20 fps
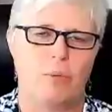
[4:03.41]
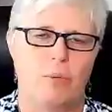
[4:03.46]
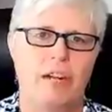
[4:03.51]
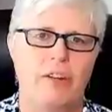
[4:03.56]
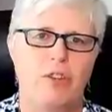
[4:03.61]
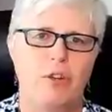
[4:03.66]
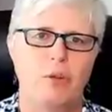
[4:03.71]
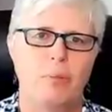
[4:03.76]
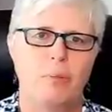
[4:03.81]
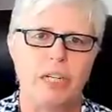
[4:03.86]
I mean,
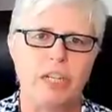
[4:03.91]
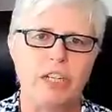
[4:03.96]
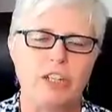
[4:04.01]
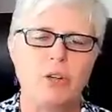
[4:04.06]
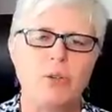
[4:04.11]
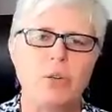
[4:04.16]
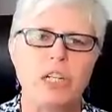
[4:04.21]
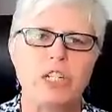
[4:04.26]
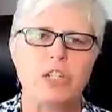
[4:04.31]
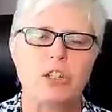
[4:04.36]
have you been
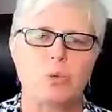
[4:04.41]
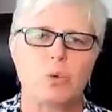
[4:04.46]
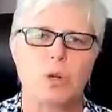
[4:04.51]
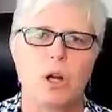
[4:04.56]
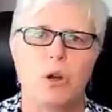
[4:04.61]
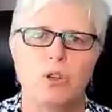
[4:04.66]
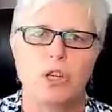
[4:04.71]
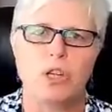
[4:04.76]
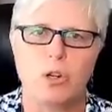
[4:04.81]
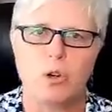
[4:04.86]
doing
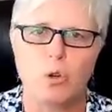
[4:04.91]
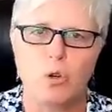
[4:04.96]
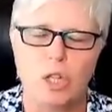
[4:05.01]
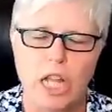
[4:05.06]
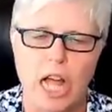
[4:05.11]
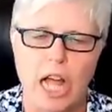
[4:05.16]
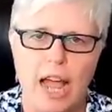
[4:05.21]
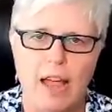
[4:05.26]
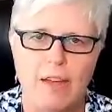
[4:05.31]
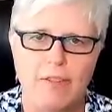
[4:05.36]
tarot your whole
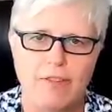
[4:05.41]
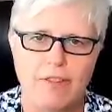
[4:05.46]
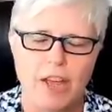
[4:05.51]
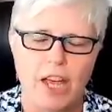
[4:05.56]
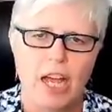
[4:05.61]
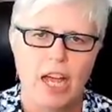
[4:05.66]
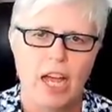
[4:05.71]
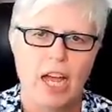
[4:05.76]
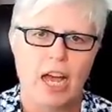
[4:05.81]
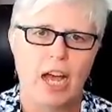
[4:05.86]
life?
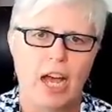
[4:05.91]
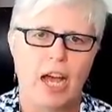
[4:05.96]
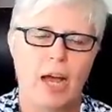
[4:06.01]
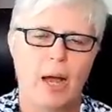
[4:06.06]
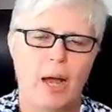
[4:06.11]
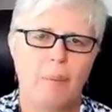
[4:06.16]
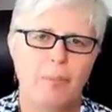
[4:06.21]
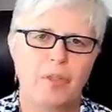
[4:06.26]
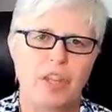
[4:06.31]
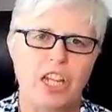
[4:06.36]

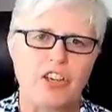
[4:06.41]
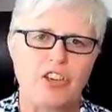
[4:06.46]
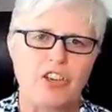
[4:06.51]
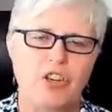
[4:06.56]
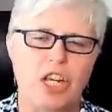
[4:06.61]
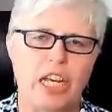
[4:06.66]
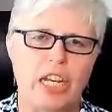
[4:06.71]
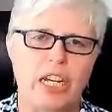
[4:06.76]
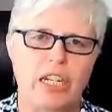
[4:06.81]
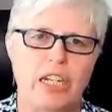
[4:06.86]
Um, did
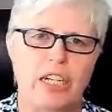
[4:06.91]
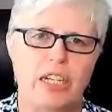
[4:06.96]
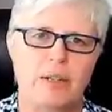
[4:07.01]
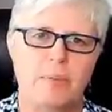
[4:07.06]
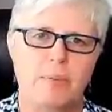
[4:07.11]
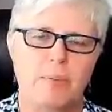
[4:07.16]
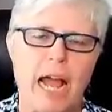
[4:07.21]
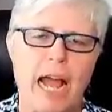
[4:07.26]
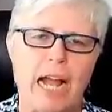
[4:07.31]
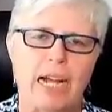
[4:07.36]
you get a
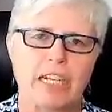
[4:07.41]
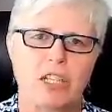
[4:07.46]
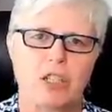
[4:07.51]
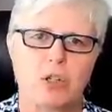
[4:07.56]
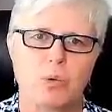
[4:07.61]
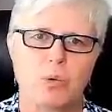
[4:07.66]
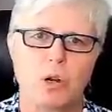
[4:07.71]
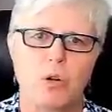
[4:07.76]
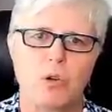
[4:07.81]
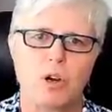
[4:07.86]
pack of
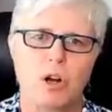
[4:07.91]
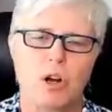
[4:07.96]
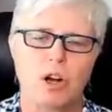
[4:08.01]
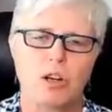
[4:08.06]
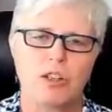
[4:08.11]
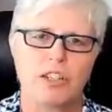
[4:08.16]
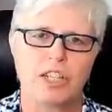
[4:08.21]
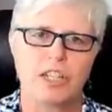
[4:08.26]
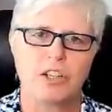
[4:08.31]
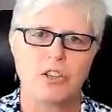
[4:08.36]
tarot
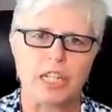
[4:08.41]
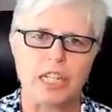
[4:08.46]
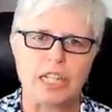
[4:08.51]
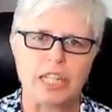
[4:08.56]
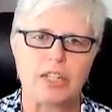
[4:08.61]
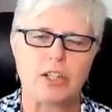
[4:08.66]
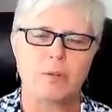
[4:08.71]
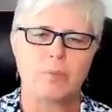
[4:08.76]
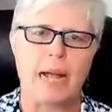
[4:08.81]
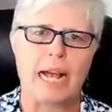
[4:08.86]
cards in your
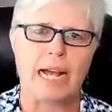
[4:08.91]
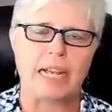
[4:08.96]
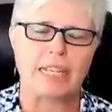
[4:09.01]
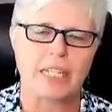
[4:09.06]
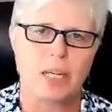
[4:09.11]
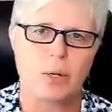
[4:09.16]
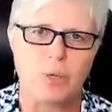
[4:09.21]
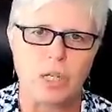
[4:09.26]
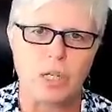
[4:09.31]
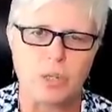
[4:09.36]
Easter
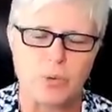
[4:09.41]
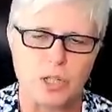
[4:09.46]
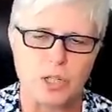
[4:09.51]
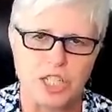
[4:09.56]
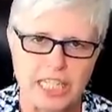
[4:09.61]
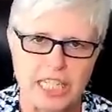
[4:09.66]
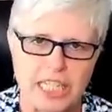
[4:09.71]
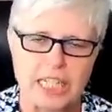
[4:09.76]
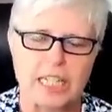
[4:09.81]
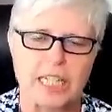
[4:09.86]
basket when you were
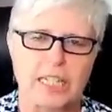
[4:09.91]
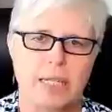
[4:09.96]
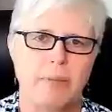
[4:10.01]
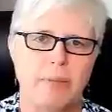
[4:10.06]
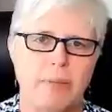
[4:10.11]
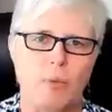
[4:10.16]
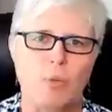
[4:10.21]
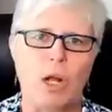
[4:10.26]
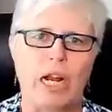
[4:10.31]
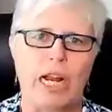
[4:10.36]
six? I
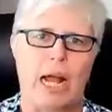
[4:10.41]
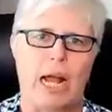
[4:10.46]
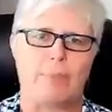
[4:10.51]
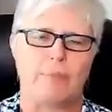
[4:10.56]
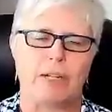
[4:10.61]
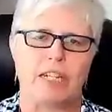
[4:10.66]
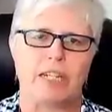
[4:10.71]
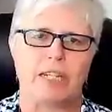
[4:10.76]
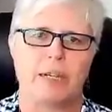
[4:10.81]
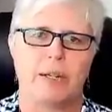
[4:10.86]
mean, what
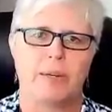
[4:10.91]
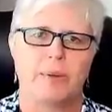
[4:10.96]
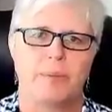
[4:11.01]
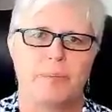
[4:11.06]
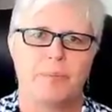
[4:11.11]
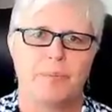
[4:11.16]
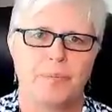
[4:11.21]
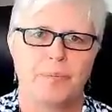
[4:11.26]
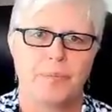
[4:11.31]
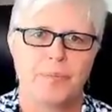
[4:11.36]

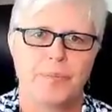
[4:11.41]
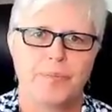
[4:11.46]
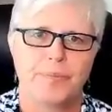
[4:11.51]
happened?